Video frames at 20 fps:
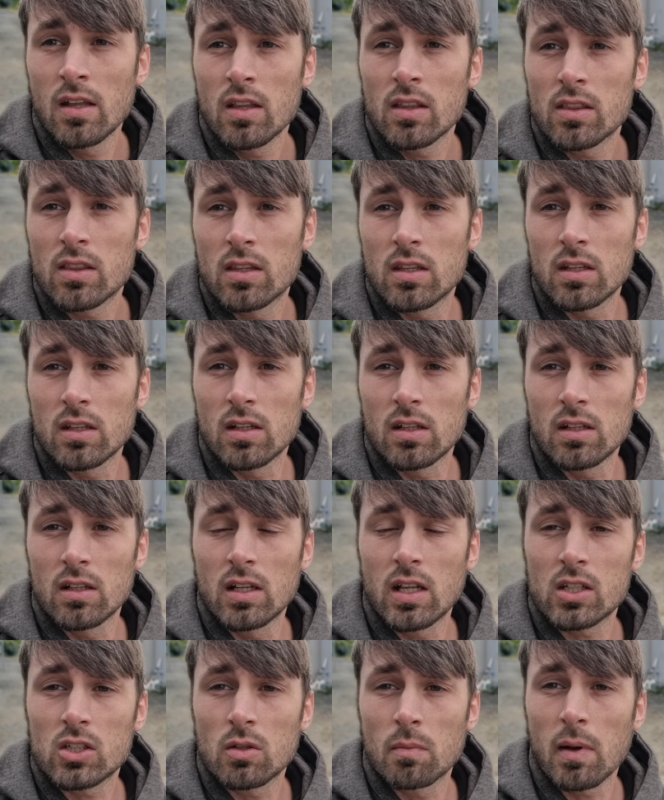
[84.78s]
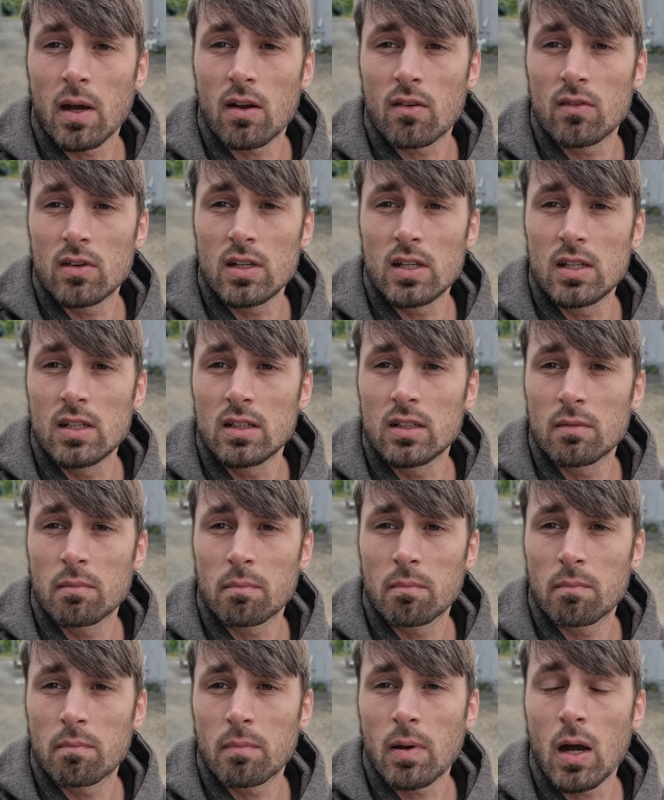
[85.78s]
the leisure battery
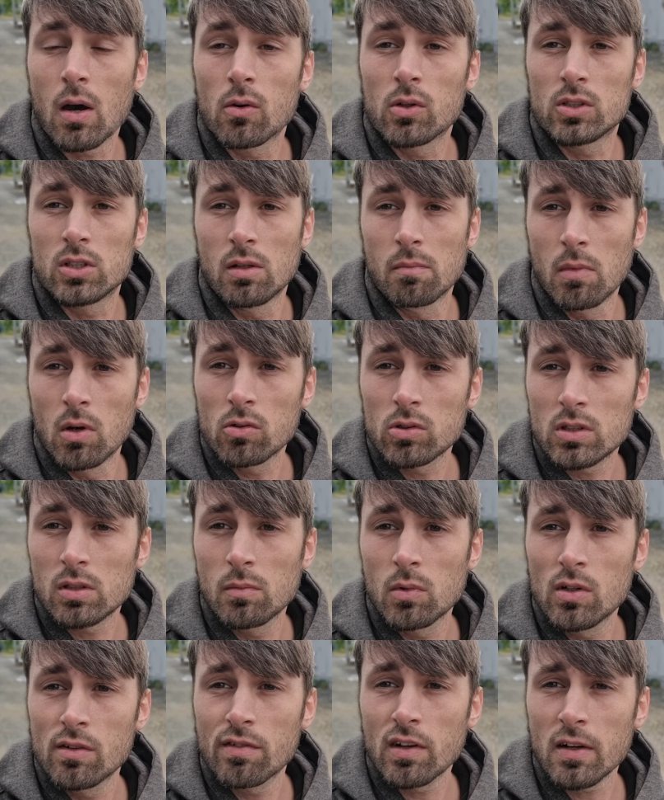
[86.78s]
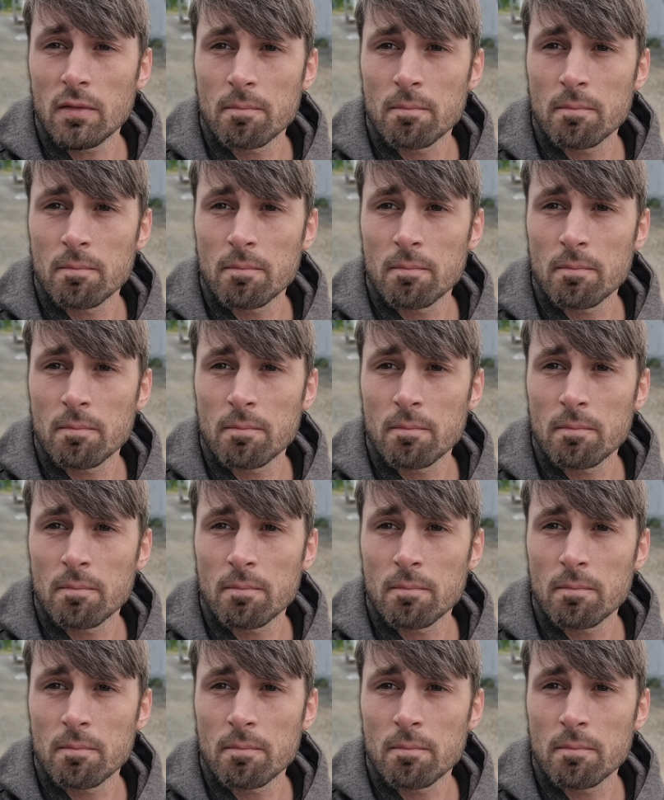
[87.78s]
powers your motor mover,